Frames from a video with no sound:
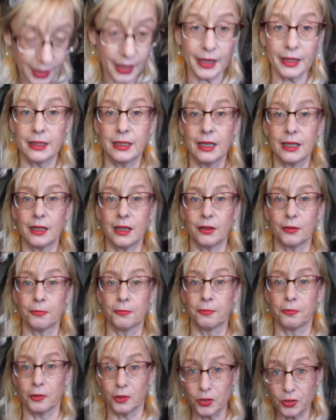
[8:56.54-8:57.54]
I get a
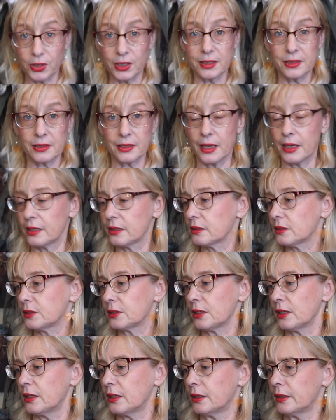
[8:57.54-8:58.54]
fruity
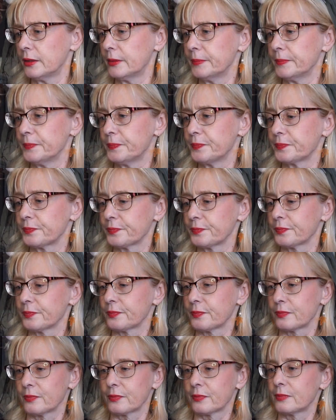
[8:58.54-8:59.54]
scent. Um,
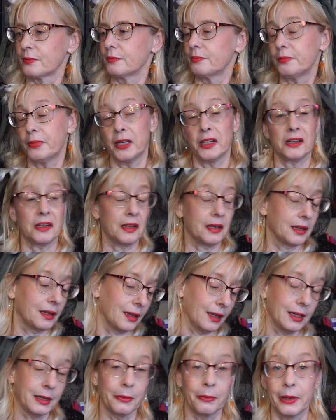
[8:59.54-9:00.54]
but I,
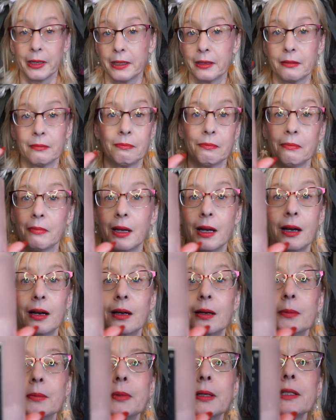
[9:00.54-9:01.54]
anyway,
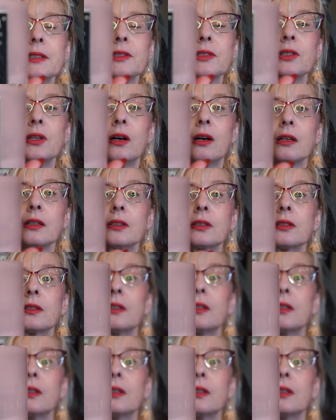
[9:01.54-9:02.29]
um, it's not